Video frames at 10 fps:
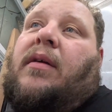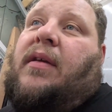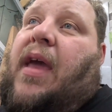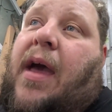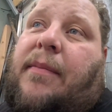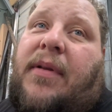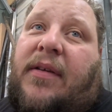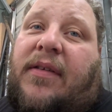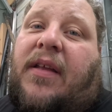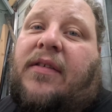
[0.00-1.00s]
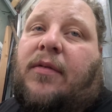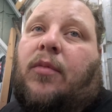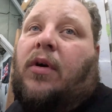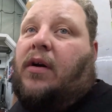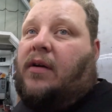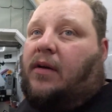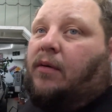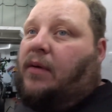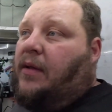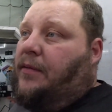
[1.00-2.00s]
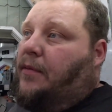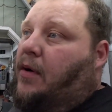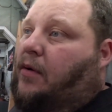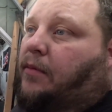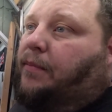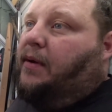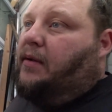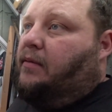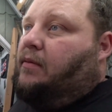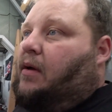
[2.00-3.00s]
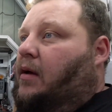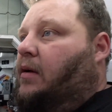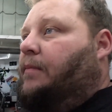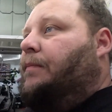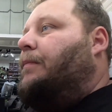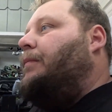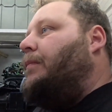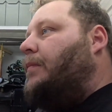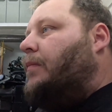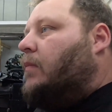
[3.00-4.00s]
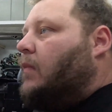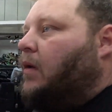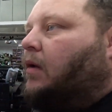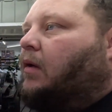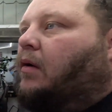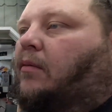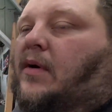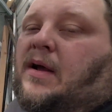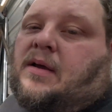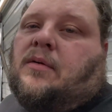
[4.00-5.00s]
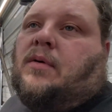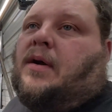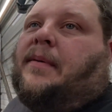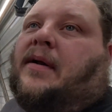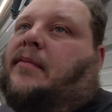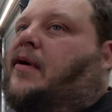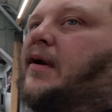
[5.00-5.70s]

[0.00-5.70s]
The cab does need some work going down the road, but we're not going to worry about them